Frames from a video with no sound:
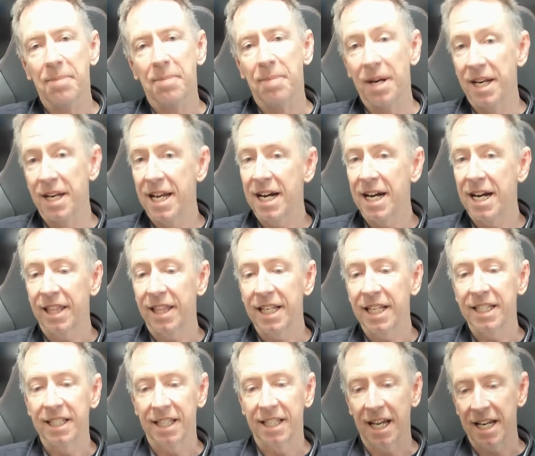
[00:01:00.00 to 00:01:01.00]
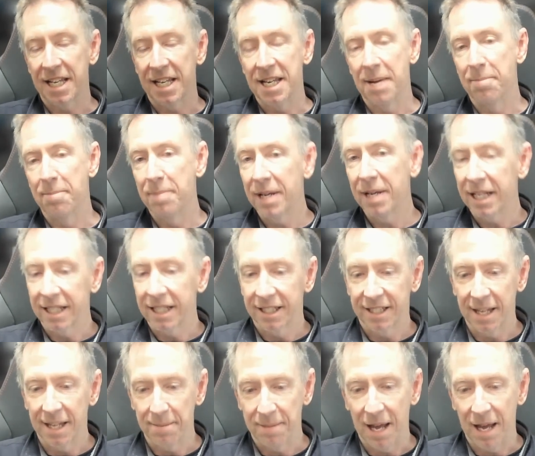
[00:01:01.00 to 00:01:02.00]
but now things are taking a bigger
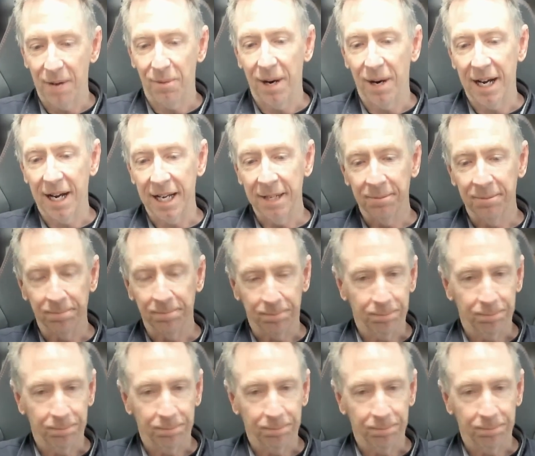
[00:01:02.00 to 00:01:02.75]
step that way.